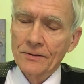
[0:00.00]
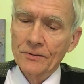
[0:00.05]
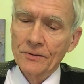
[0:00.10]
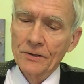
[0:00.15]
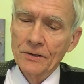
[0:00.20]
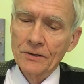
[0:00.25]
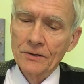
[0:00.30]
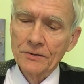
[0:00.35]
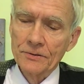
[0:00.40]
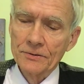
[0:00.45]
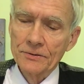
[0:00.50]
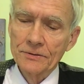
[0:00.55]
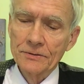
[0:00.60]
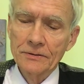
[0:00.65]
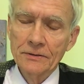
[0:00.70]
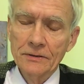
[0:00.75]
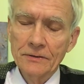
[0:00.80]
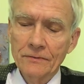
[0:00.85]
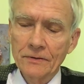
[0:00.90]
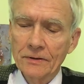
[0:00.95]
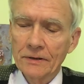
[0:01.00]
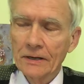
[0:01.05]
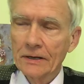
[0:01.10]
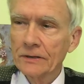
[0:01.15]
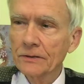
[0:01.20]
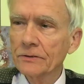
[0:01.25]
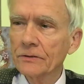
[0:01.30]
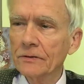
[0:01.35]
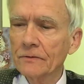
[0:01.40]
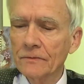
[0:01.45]
Thus, if an
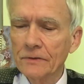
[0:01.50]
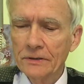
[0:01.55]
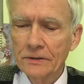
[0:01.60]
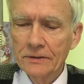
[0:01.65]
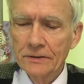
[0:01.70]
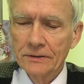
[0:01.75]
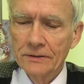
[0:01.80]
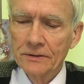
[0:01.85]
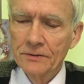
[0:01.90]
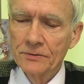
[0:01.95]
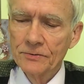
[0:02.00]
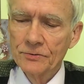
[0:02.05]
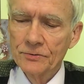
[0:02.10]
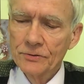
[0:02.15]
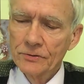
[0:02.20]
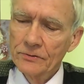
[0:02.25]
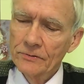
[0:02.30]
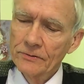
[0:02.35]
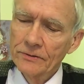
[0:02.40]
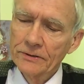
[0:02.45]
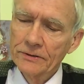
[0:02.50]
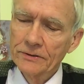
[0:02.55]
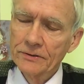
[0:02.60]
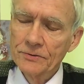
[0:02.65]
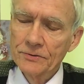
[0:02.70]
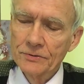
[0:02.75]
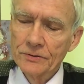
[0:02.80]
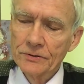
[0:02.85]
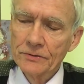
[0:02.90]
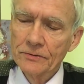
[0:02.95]
activity is generally
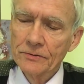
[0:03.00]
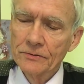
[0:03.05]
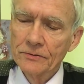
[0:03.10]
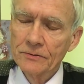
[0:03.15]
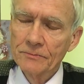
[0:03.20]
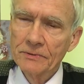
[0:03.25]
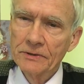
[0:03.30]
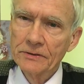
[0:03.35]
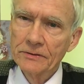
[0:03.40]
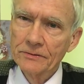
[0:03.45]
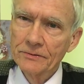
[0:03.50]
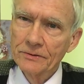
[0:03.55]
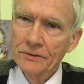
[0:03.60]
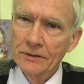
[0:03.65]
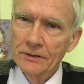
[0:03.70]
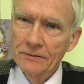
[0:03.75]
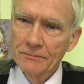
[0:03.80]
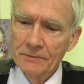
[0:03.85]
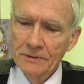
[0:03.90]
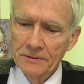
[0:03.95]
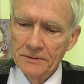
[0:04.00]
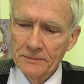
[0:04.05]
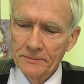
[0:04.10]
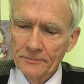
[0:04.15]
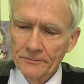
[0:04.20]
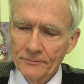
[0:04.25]
considered to be entertainment,